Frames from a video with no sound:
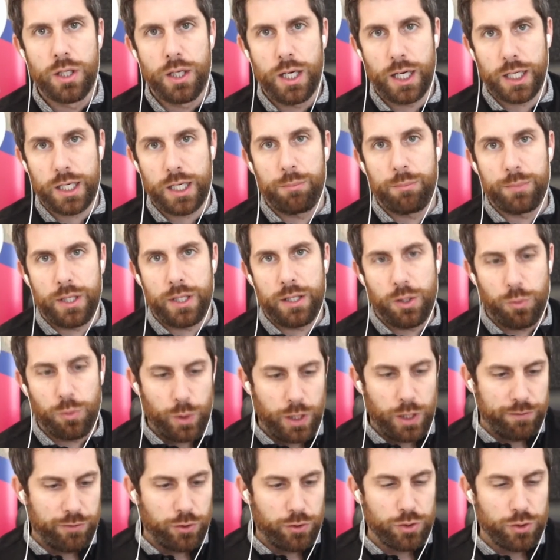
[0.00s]
a company that
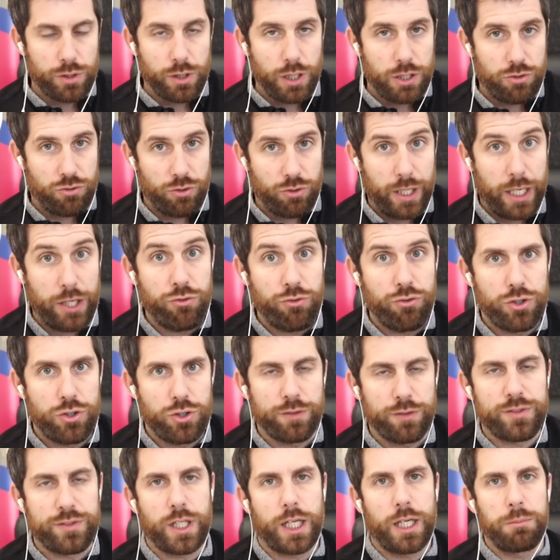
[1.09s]
we've used literally hundreds
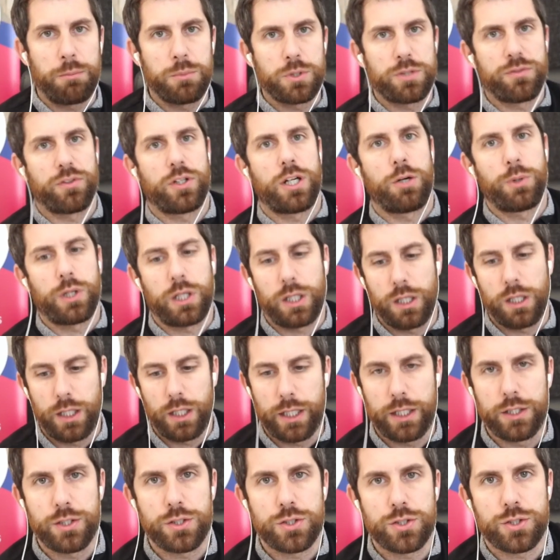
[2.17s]
of times for our
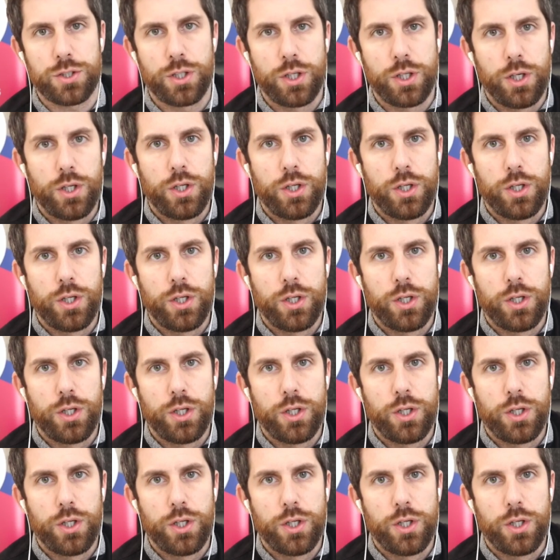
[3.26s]
clients.